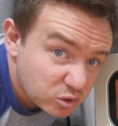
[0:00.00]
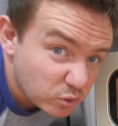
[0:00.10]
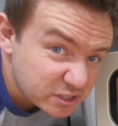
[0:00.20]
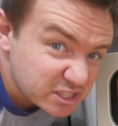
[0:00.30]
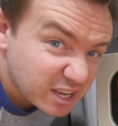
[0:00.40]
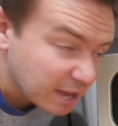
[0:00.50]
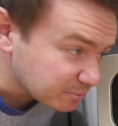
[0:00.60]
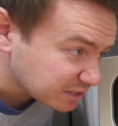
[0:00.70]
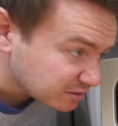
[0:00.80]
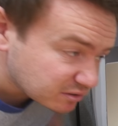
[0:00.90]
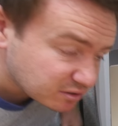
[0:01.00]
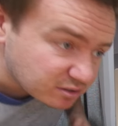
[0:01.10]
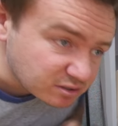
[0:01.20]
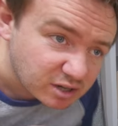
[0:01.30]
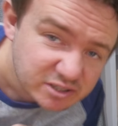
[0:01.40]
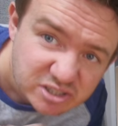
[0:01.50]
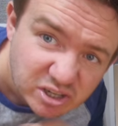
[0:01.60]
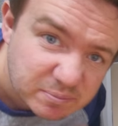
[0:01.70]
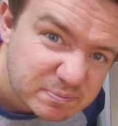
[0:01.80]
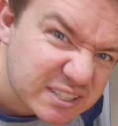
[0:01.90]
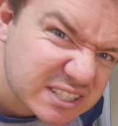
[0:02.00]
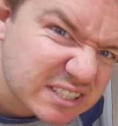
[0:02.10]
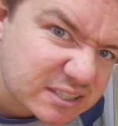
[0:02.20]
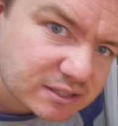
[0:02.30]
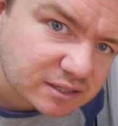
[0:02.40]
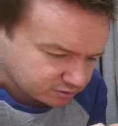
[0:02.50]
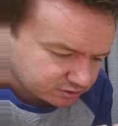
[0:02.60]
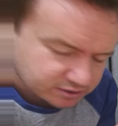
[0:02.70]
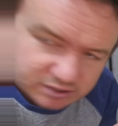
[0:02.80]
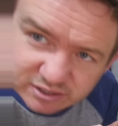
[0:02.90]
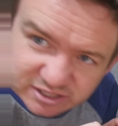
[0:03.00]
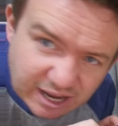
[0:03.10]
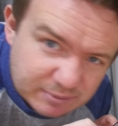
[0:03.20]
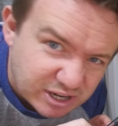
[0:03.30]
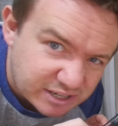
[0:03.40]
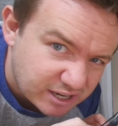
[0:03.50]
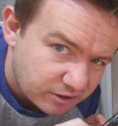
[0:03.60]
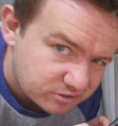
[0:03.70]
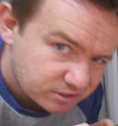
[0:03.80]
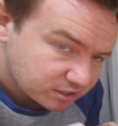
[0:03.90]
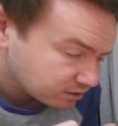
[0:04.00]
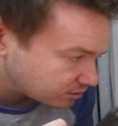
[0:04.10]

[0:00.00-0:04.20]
Noises are happening. I just heard a pss. This is Snapchat territory.